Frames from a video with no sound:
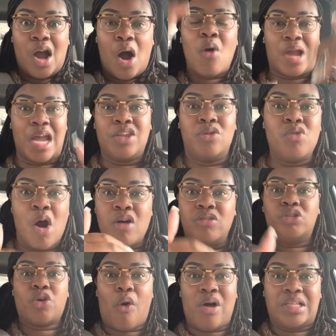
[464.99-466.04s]
Okay, you gonna
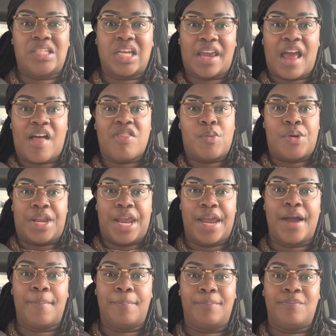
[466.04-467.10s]
join together with him?